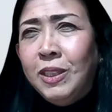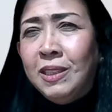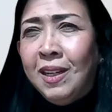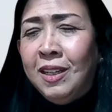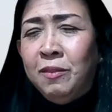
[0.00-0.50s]

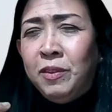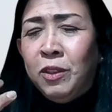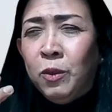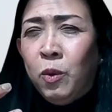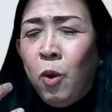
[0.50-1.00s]
that just
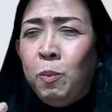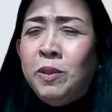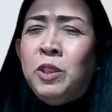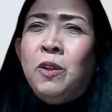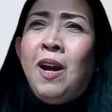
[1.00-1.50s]
kind of,
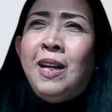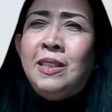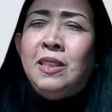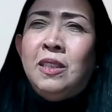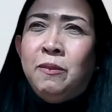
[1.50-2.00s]
opens
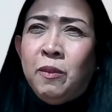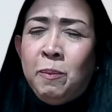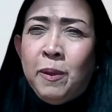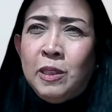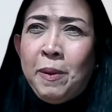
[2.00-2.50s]
your eyes to
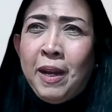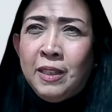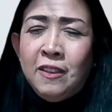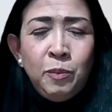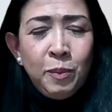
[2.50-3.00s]
different
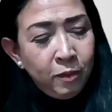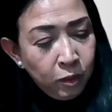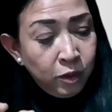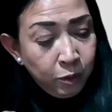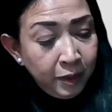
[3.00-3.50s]

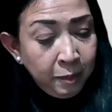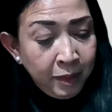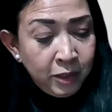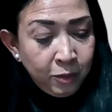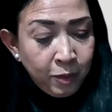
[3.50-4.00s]
perspectives. But the
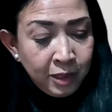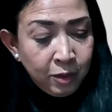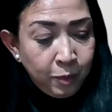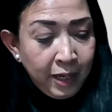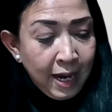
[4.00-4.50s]
three
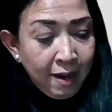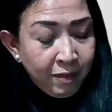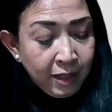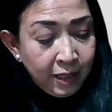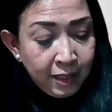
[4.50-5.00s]
major ones that
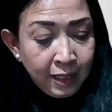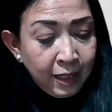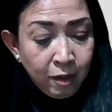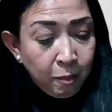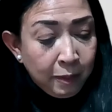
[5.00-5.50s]
we have that
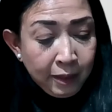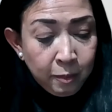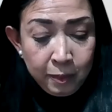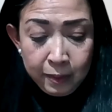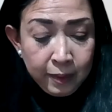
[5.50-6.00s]
I think
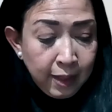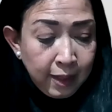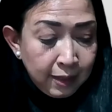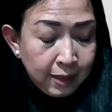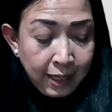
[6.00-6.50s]
are
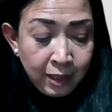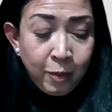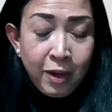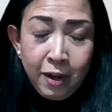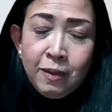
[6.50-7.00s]
applicable
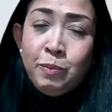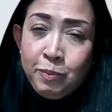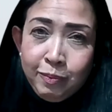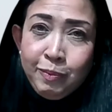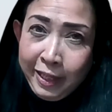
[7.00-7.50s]
to
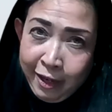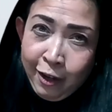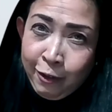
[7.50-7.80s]
anywhere are